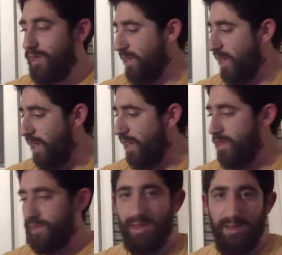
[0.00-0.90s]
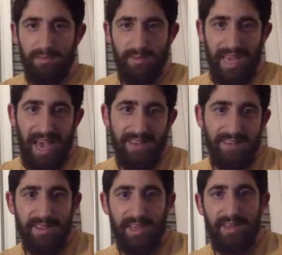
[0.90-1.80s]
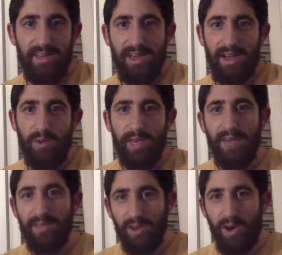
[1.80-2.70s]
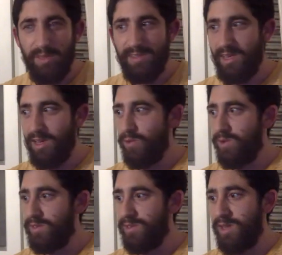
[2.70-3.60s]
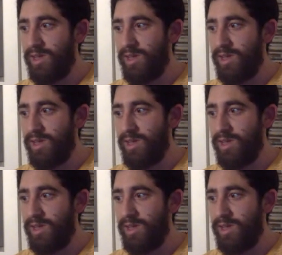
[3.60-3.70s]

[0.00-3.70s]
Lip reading: The answer that we gave in the comments there was